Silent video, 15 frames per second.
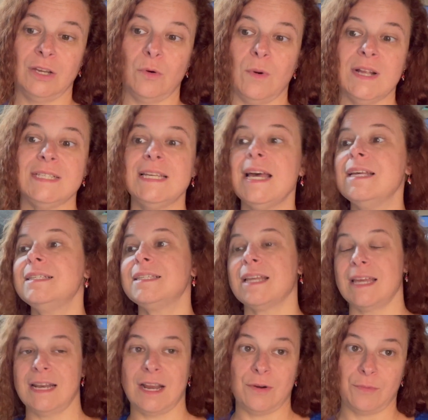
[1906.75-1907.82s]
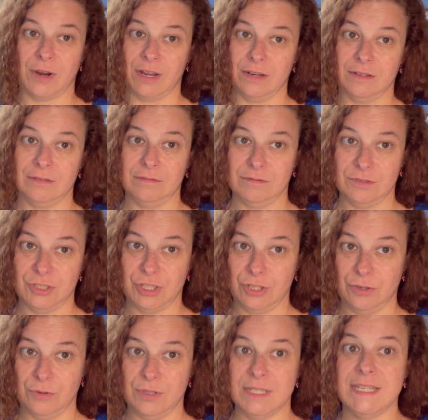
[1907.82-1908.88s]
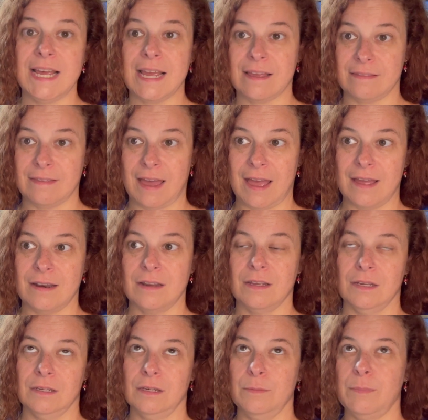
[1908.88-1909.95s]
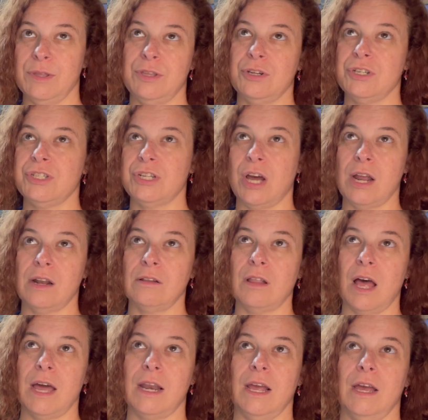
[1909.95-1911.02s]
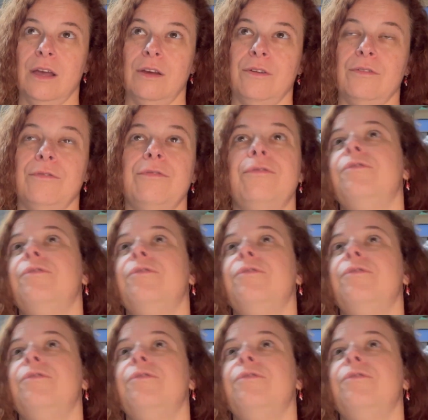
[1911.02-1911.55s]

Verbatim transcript: What tests can I run? to detect that. But there's not a lot of,